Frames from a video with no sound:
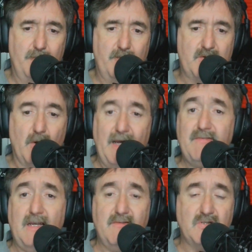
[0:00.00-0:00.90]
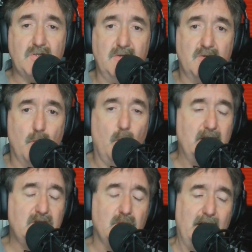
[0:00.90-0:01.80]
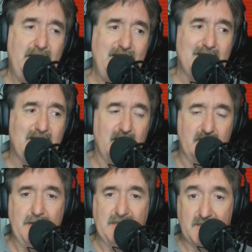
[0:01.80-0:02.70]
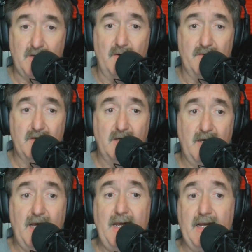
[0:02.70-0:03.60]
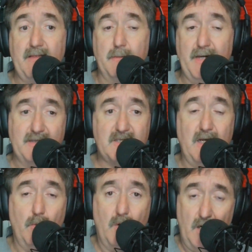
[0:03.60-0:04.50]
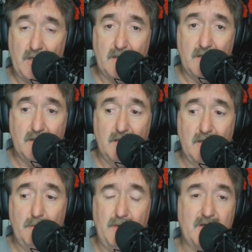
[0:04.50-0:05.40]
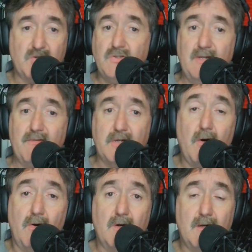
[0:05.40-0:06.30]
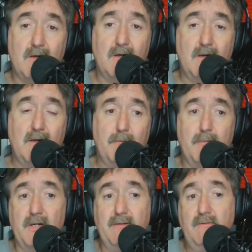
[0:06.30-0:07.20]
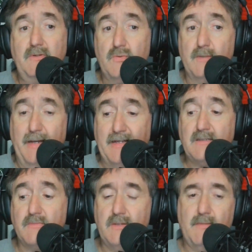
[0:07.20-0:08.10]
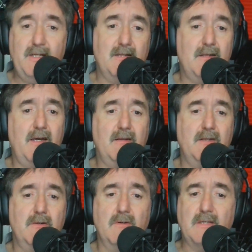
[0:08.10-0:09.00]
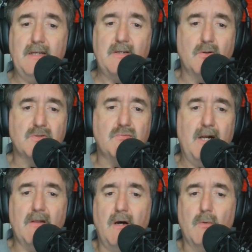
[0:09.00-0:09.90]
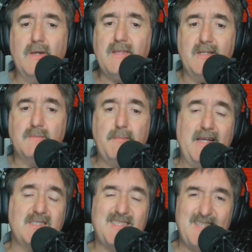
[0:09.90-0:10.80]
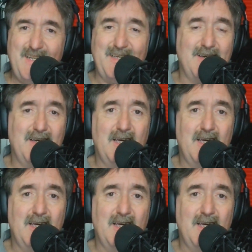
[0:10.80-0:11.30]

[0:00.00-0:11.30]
Do I have to have insurance? What do I need to cover myself and the pets that I walk? Because you never know. But you could make some good money at that, and it goes right along with it is pet sitting.